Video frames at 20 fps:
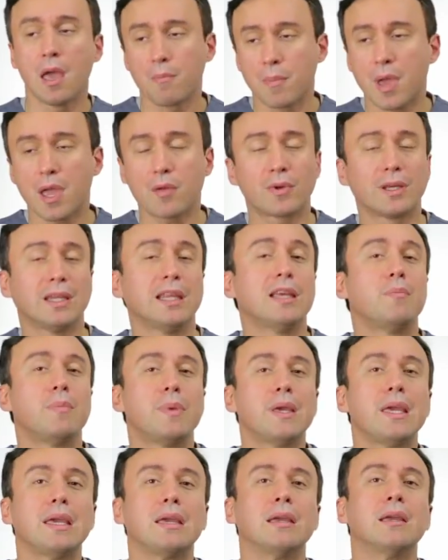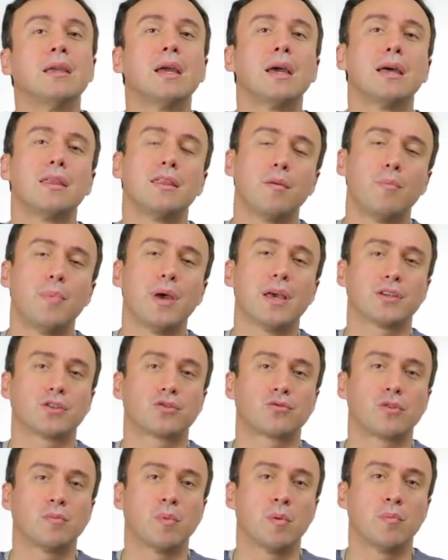may really be the
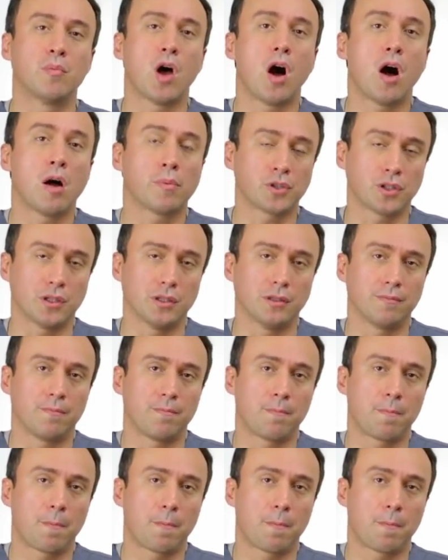best treatment option.